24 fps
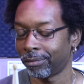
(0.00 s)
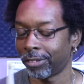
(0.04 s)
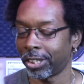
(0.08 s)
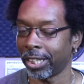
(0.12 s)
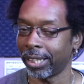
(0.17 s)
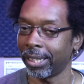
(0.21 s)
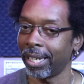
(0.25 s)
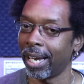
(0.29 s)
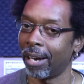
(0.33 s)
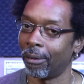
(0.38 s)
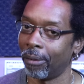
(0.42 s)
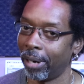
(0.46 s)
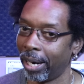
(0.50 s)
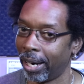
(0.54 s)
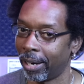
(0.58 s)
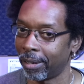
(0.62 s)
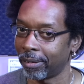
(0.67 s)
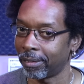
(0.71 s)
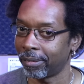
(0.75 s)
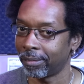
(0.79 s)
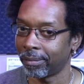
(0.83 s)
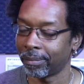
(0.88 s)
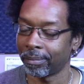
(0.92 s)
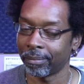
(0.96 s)
Check that one out.
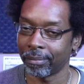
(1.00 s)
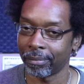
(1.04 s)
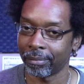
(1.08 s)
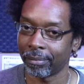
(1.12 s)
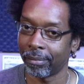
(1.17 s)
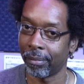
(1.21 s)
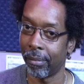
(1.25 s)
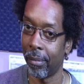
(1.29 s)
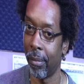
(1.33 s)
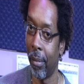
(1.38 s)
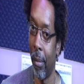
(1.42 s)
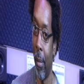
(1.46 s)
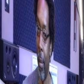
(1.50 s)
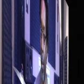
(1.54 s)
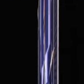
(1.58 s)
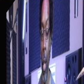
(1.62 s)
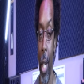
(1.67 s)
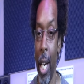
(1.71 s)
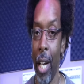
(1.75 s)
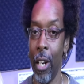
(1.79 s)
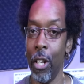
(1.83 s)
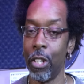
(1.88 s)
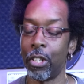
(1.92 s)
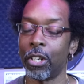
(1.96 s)

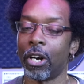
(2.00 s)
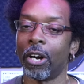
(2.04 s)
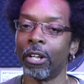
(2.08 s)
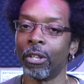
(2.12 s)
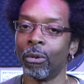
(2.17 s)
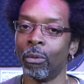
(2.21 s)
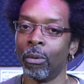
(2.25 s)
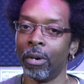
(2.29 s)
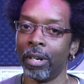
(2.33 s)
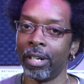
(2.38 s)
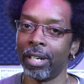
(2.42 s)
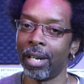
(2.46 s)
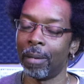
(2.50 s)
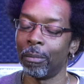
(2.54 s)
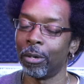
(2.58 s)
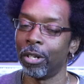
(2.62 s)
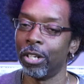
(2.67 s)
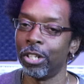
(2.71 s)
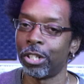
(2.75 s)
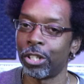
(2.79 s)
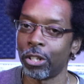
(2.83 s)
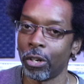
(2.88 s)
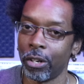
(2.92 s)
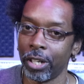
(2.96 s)
Now this other one I'm
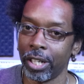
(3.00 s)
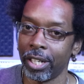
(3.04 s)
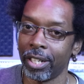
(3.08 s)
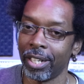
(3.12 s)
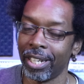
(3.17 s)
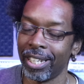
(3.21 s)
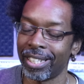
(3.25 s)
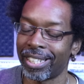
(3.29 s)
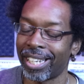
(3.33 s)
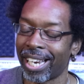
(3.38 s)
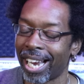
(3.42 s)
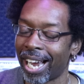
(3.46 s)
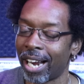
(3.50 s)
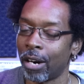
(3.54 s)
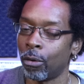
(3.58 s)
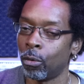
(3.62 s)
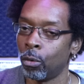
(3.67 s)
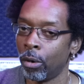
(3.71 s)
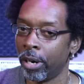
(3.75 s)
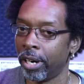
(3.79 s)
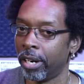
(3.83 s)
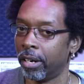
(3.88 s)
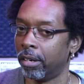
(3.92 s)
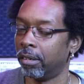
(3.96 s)
gonna show you is kind of
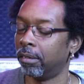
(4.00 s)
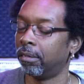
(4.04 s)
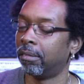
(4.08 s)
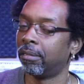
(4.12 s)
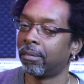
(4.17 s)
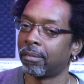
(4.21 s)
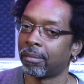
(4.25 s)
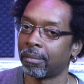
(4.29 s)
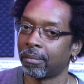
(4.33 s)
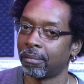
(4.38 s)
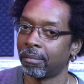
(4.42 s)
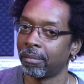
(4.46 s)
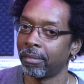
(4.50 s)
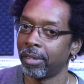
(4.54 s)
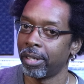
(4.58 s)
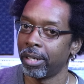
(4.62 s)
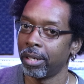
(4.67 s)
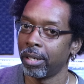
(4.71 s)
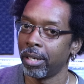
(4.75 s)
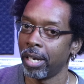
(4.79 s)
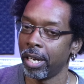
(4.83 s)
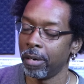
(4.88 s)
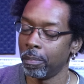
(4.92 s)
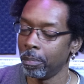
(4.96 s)
weird,
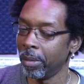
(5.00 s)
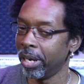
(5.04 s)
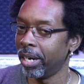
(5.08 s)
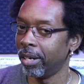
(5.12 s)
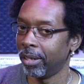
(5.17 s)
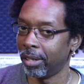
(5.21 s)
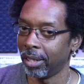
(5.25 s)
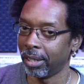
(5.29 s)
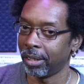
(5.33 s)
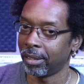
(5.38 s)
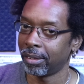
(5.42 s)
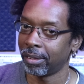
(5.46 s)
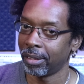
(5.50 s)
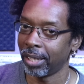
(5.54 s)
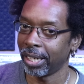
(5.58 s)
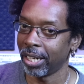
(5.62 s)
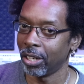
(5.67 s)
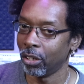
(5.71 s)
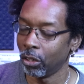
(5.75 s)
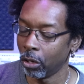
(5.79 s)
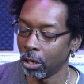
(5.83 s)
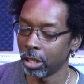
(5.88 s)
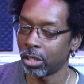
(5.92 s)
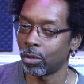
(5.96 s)
admittedly. Like
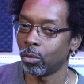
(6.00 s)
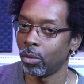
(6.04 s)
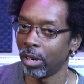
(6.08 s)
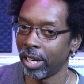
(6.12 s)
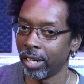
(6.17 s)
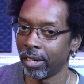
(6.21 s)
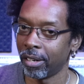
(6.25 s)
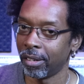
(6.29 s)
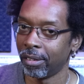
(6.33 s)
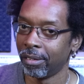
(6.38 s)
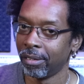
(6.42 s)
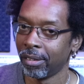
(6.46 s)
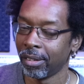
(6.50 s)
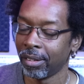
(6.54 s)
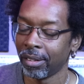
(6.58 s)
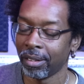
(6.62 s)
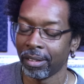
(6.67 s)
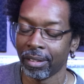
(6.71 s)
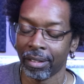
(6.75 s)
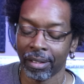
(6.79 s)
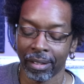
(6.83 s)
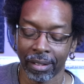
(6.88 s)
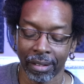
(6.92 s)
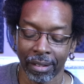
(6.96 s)
it looks weird
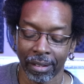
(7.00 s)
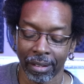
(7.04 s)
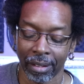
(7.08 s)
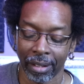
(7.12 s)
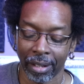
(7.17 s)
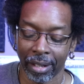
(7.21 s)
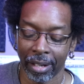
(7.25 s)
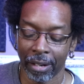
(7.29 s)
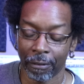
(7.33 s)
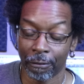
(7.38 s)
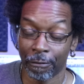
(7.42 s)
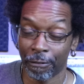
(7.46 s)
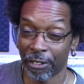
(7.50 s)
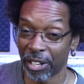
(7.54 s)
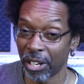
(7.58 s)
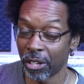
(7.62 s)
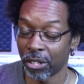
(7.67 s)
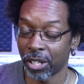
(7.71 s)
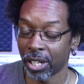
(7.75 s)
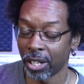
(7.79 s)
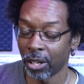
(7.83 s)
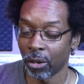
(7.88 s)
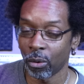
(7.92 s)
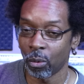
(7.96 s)
and it
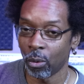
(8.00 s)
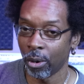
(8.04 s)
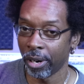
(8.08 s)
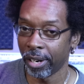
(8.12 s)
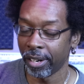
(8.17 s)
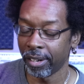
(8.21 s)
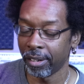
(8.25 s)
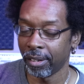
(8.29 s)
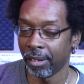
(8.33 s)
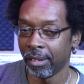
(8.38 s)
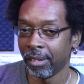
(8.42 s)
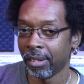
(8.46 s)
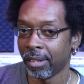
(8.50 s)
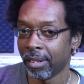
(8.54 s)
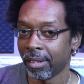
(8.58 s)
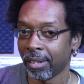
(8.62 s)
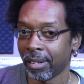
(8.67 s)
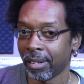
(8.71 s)
feels a little weird,